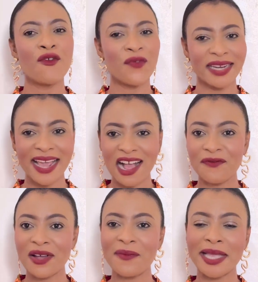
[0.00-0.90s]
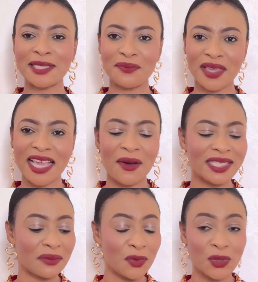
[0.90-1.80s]
For the alphabet B, I was
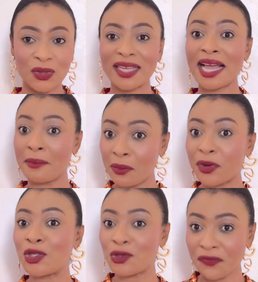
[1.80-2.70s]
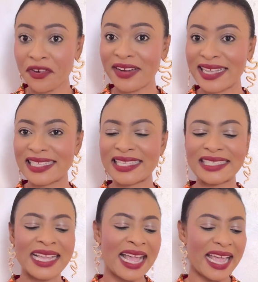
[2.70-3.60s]
able to come up with two fragrances,
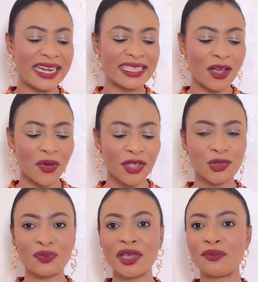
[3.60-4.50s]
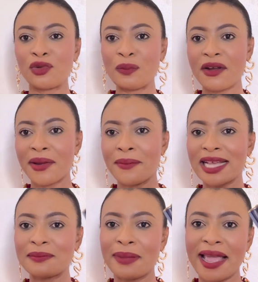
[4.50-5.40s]
and these are going to be Blueberry
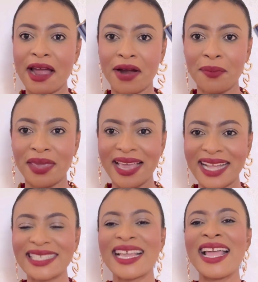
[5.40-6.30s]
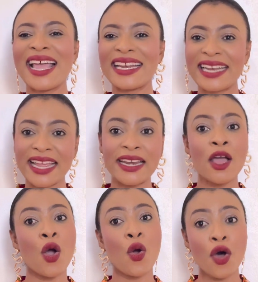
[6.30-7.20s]
Max by Arabiyat and then
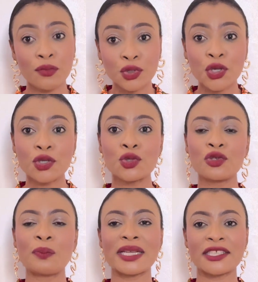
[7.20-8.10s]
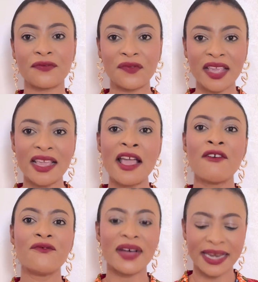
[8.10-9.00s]
Camuto Sud Pacifique
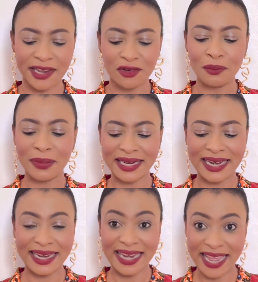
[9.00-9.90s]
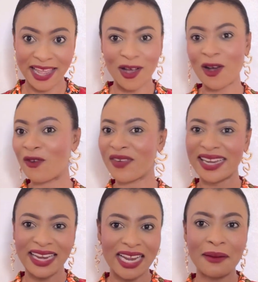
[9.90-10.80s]
Vanille Banane or
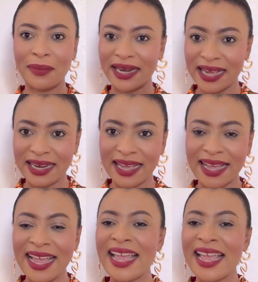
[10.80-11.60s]
Vanilla Banana.